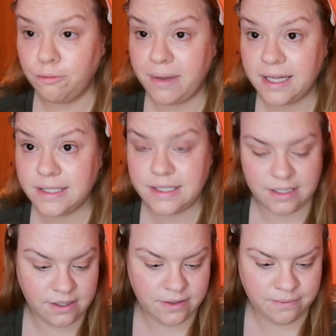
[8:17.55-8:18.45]

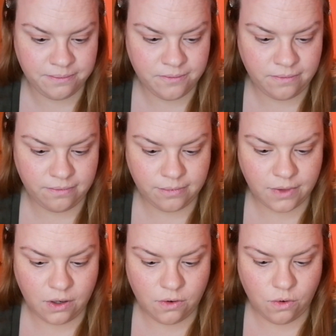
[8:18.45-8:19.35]
bit
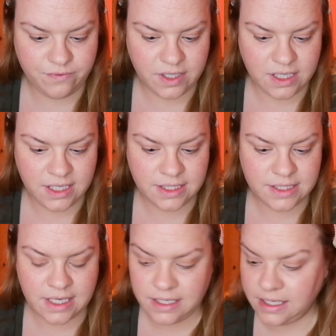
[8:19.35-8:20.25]
of the
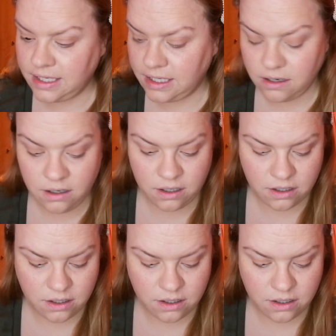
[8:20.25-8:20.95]
greens in here.